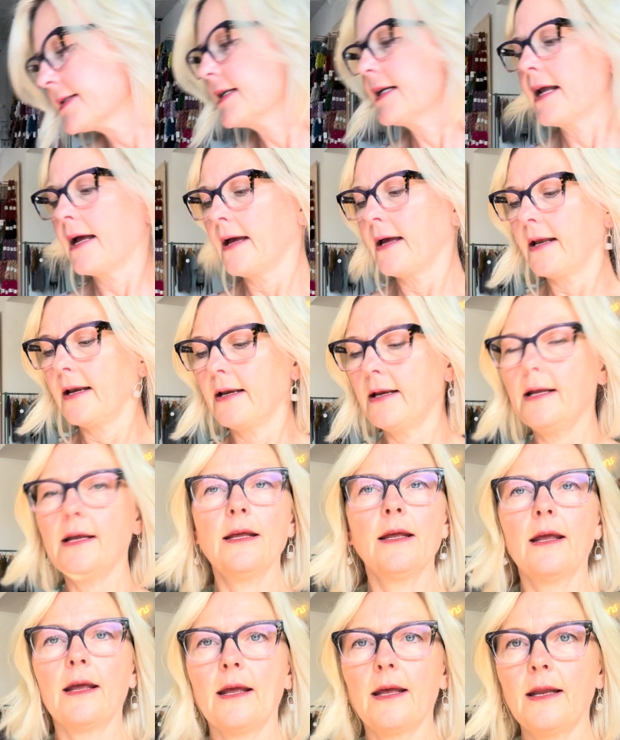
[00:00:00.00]
it on
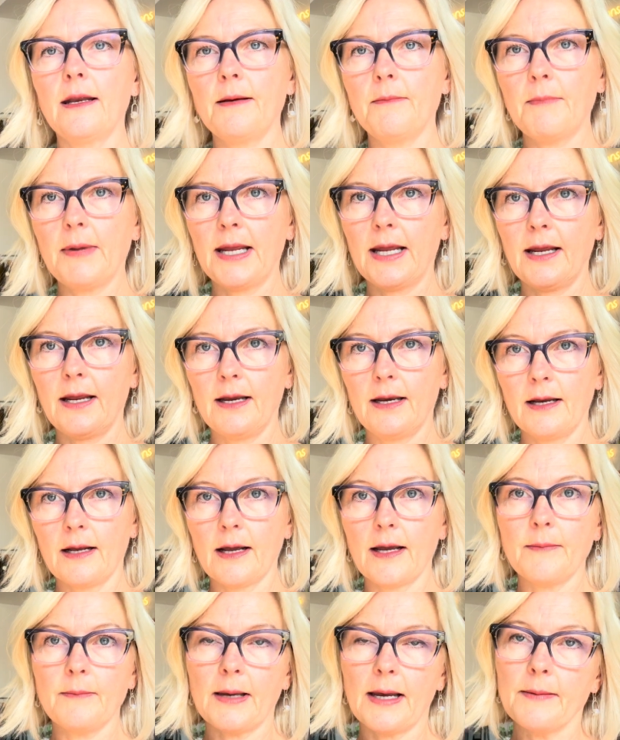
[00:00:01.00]
and
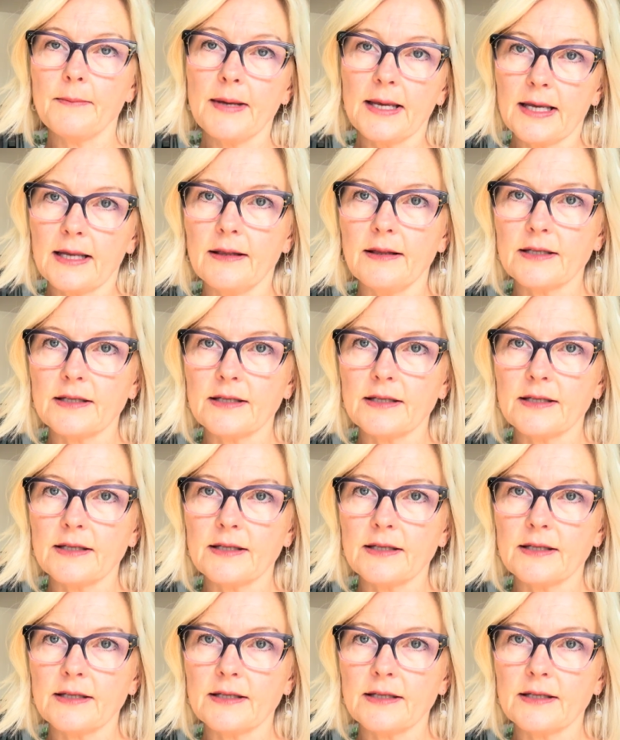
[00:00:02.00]
I'm making